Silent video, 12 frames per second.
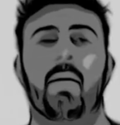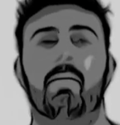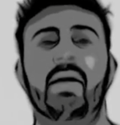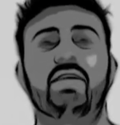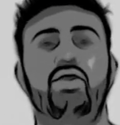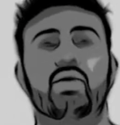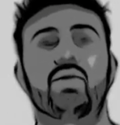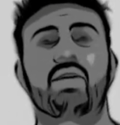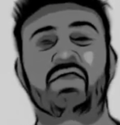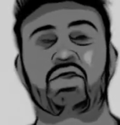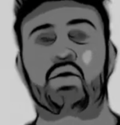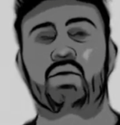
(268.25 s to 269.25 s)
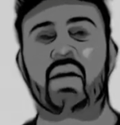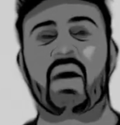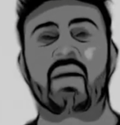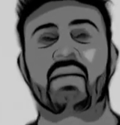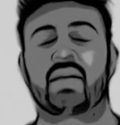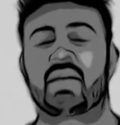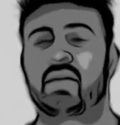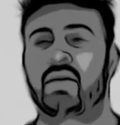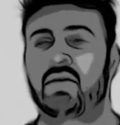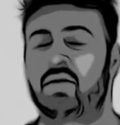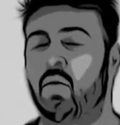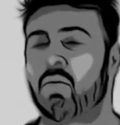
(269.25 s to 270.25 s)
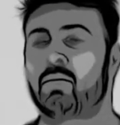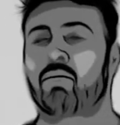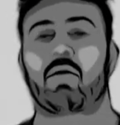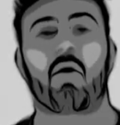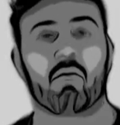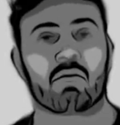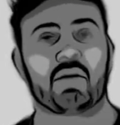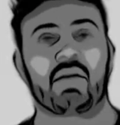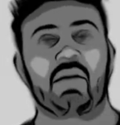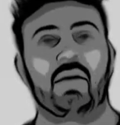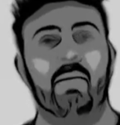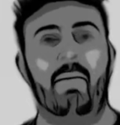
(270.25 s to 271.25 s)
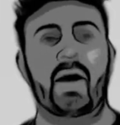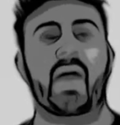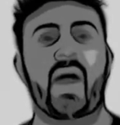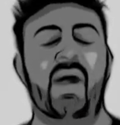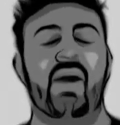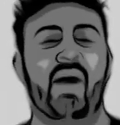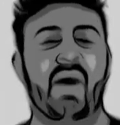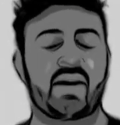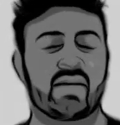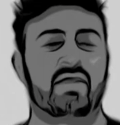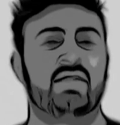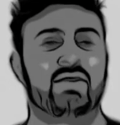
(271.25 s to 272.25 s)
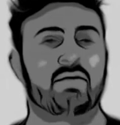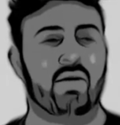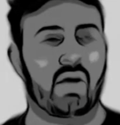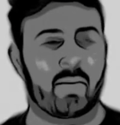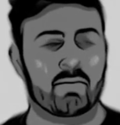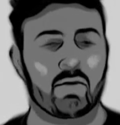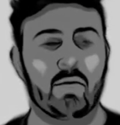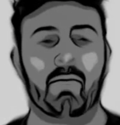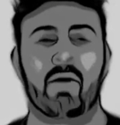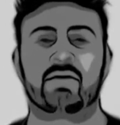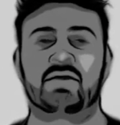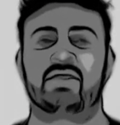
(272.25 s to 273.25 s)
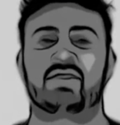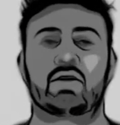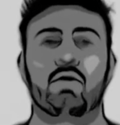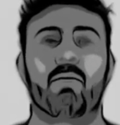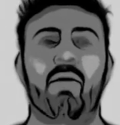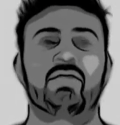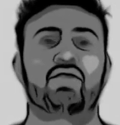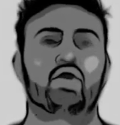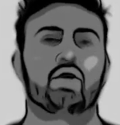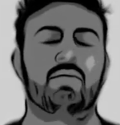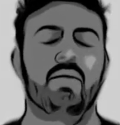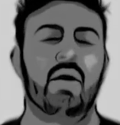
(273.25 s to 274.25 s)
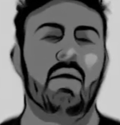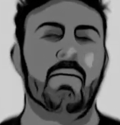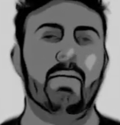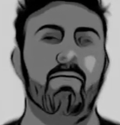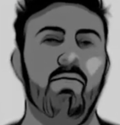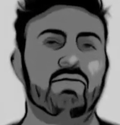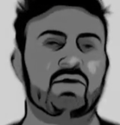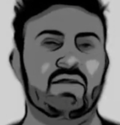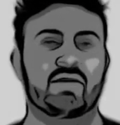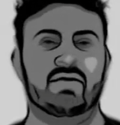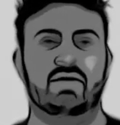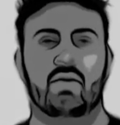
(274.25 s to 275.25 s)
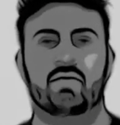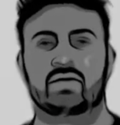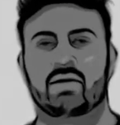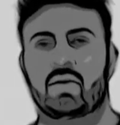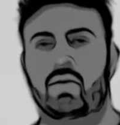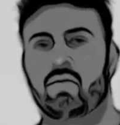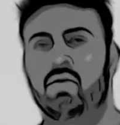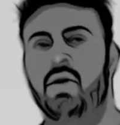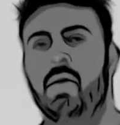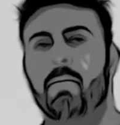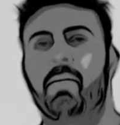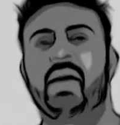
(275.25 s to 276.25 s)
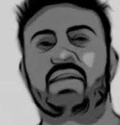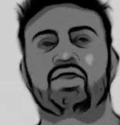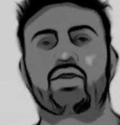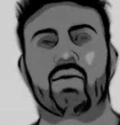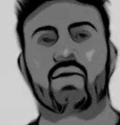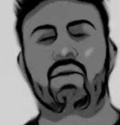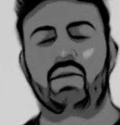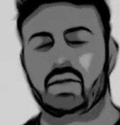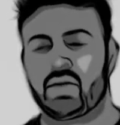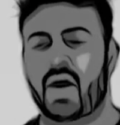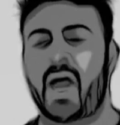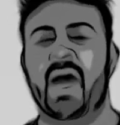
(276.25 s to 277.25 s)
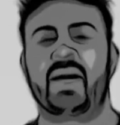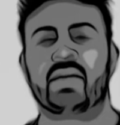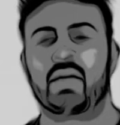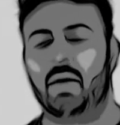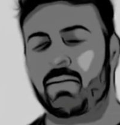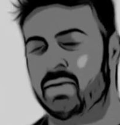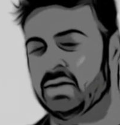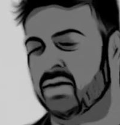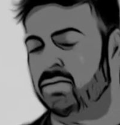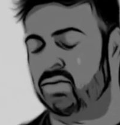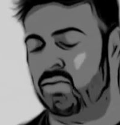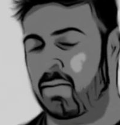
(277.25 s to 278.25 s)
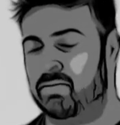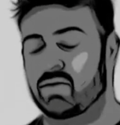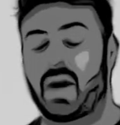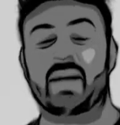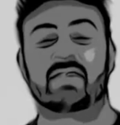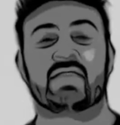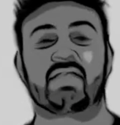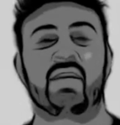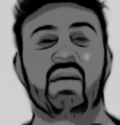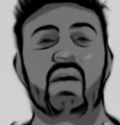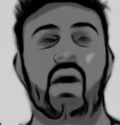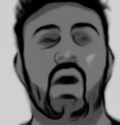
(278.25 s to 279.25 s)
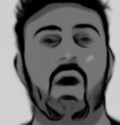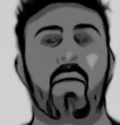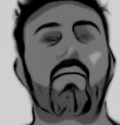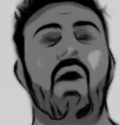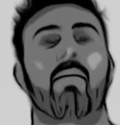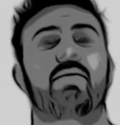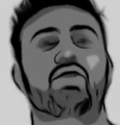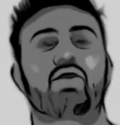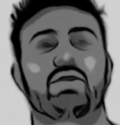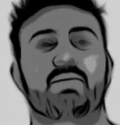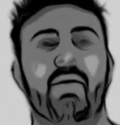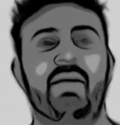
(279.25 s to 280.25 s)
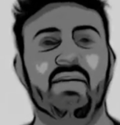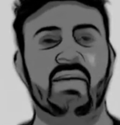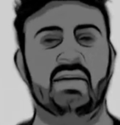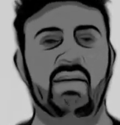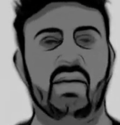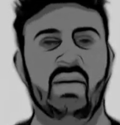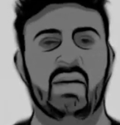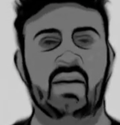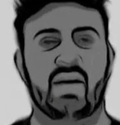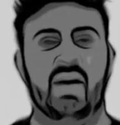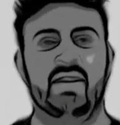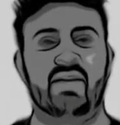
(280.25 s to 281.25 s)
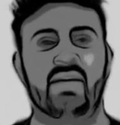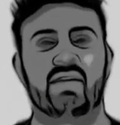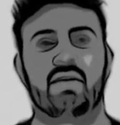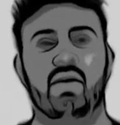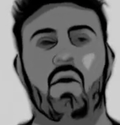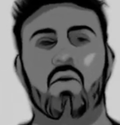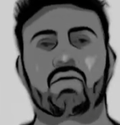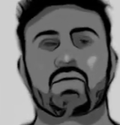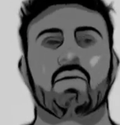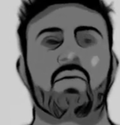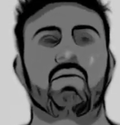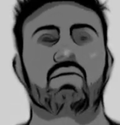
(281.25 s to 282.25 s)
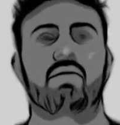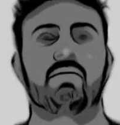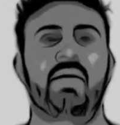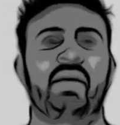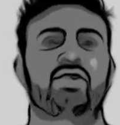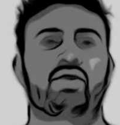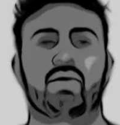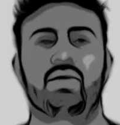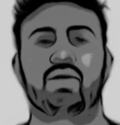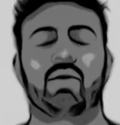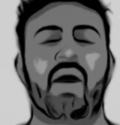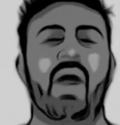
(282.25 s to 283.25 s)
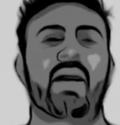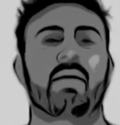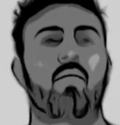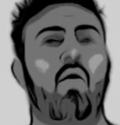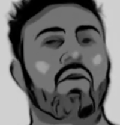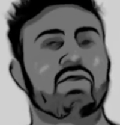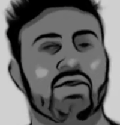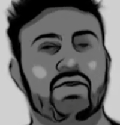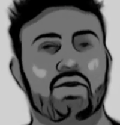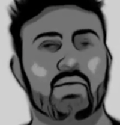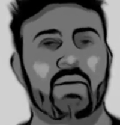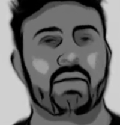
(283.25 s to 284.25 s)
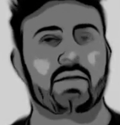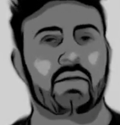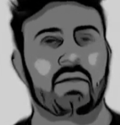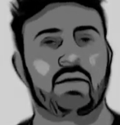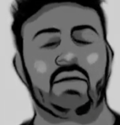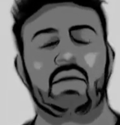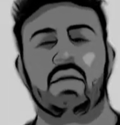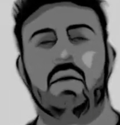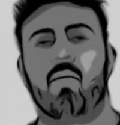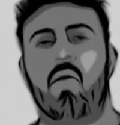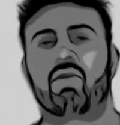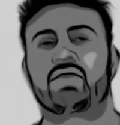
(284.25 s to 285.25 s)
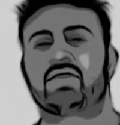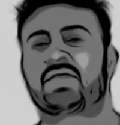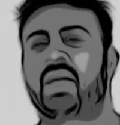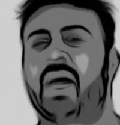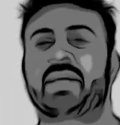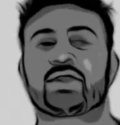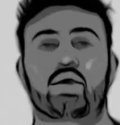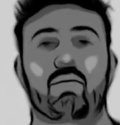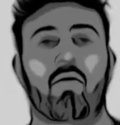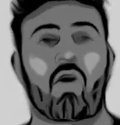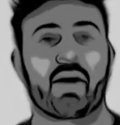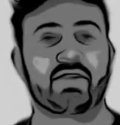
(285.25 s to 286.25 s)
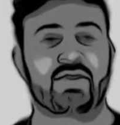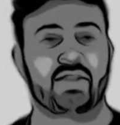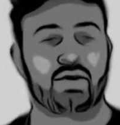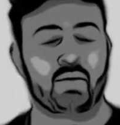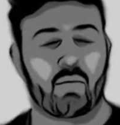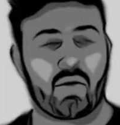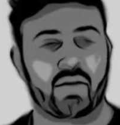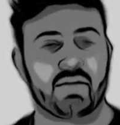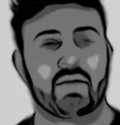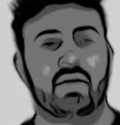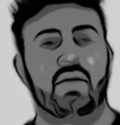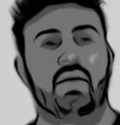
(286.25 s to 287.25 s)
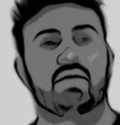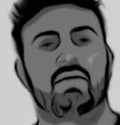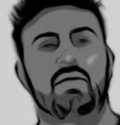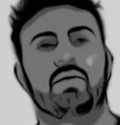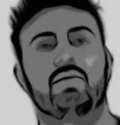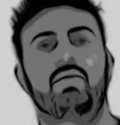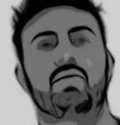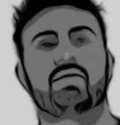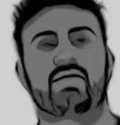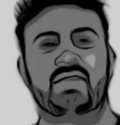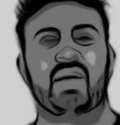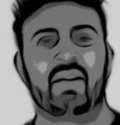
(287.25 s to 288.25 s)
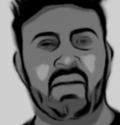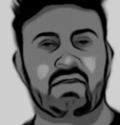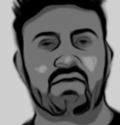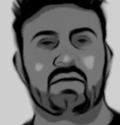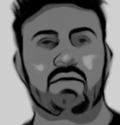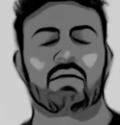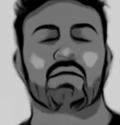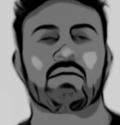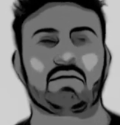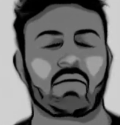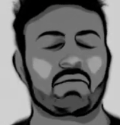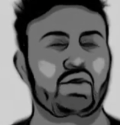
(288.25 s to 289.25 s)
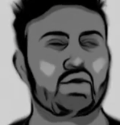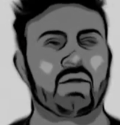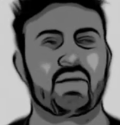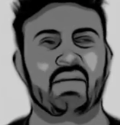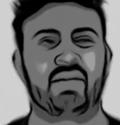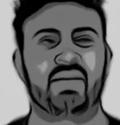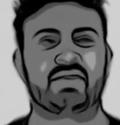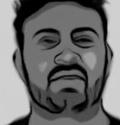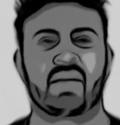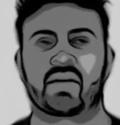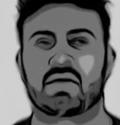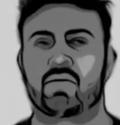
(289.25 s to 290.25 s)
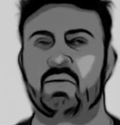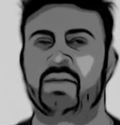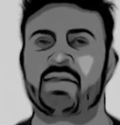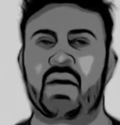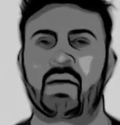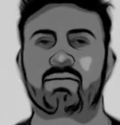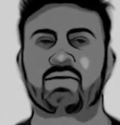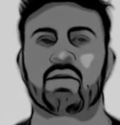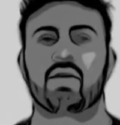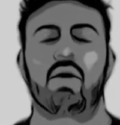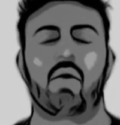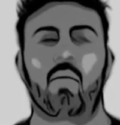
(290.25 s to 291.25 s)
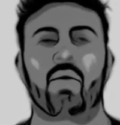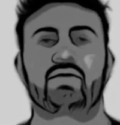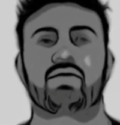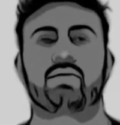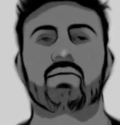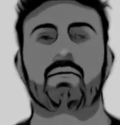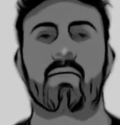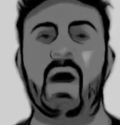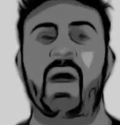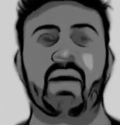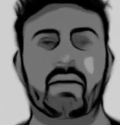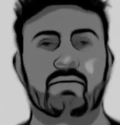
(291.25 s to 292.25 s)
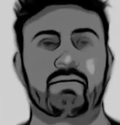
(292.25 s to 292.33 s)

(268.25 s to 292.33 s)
Make sure that you're not going broke by adding these coupons, because coupons should be boosting yourself. So make sure you're adding up and subtracting how much you're spending, and then also make sure you're adding margin to it. Margin is the extra price that you want to sell it. So usually it's like 3 times what you buy.